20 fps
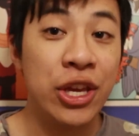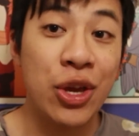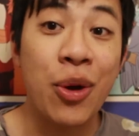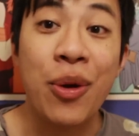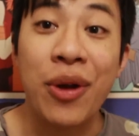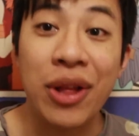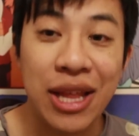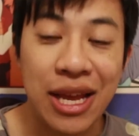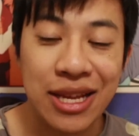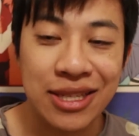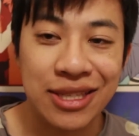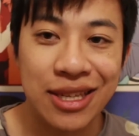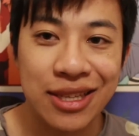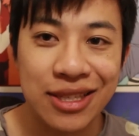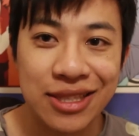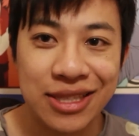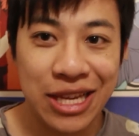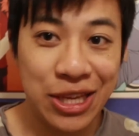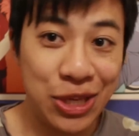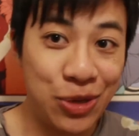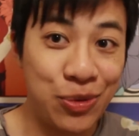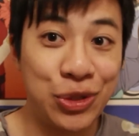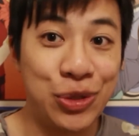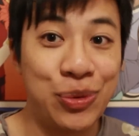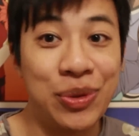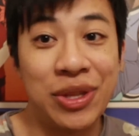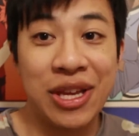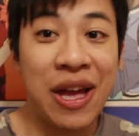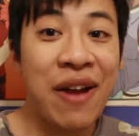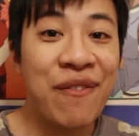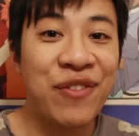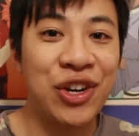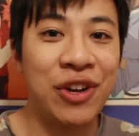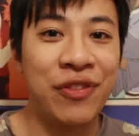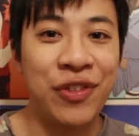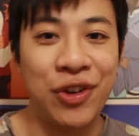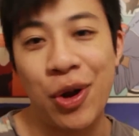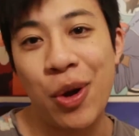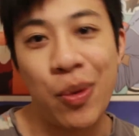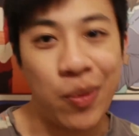yoga lessons that you can do in the comfort
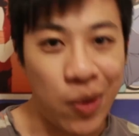of your own